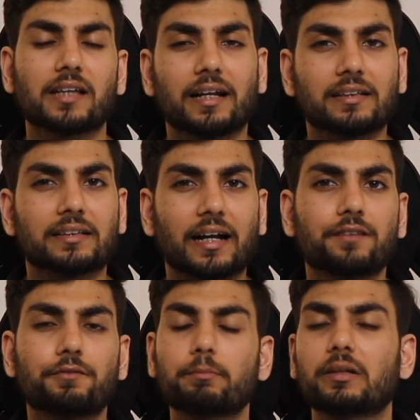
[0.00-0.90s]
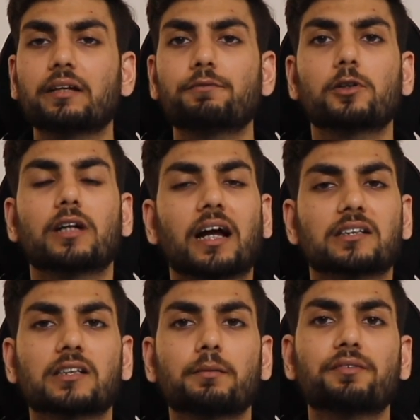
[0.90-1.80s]
and that we believe would
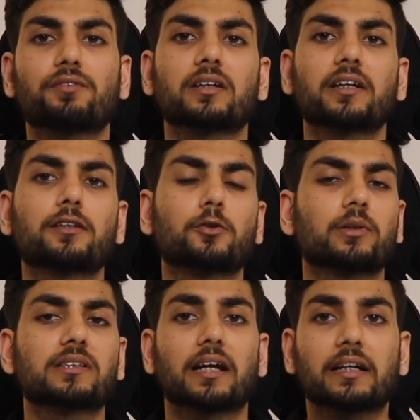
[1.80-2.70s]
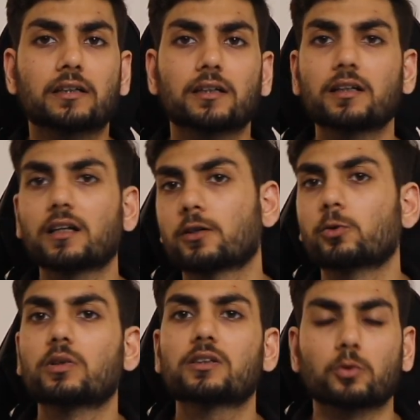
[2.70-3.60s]
largely be funded through its internal
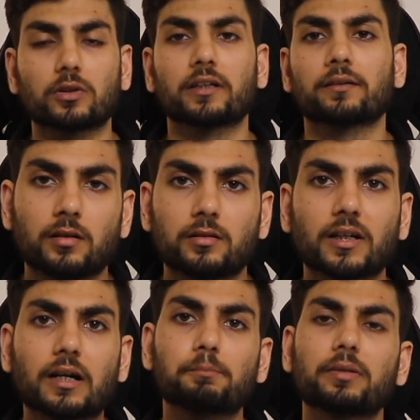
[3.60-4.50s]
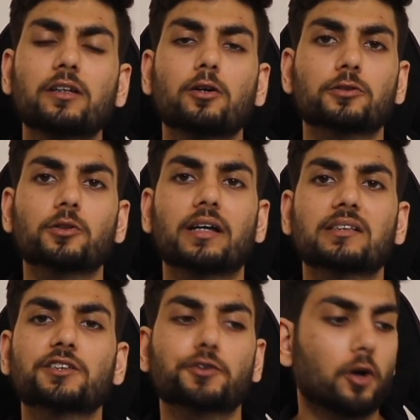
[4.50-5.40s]
accruals only. The company also has
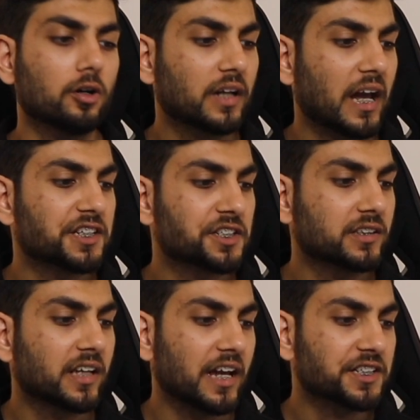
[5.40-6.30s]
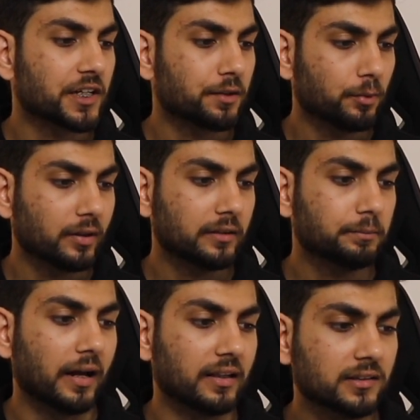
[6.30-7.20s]
a strong cash and cash equivalent
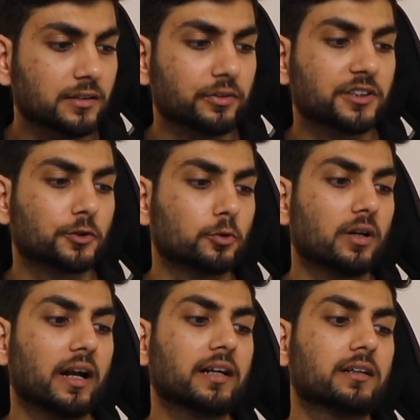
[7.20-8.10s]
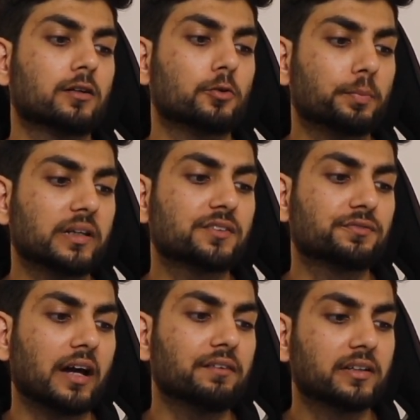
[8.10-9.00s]
balance, which stood at rupees
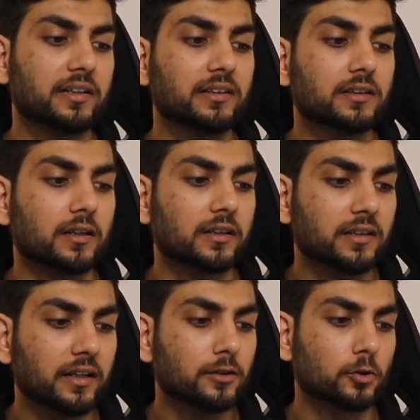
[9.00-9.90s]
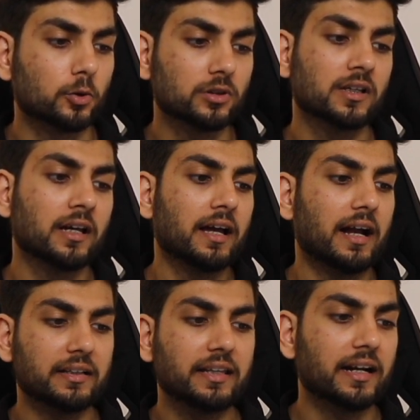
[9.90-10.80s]
539 crores
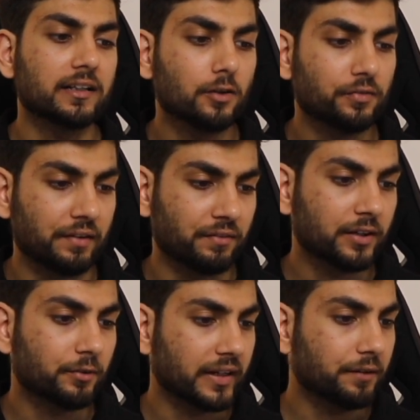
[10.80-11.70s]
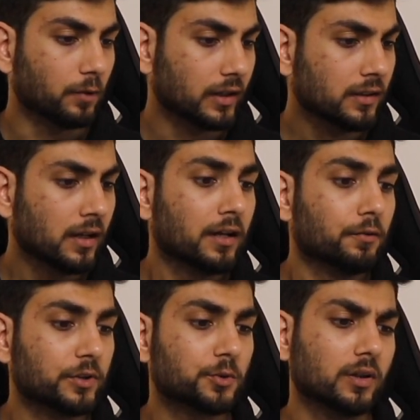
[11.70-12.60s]
at the end of FY21,
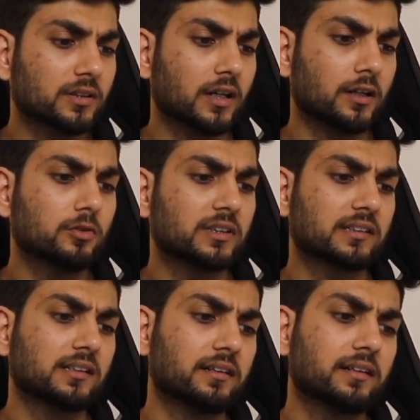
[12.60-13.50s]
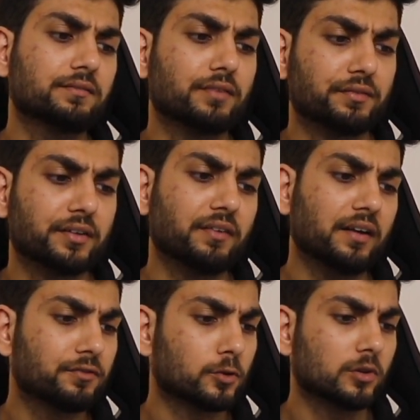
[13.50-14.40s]
which was around
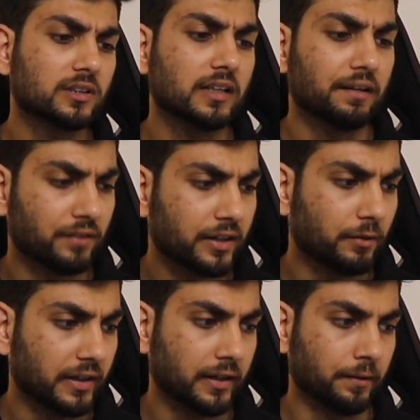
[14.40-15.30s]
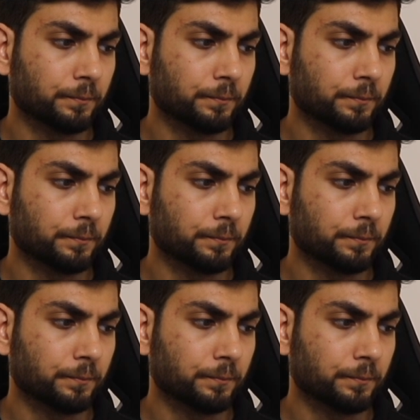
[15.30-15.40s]
655 crores in FY20.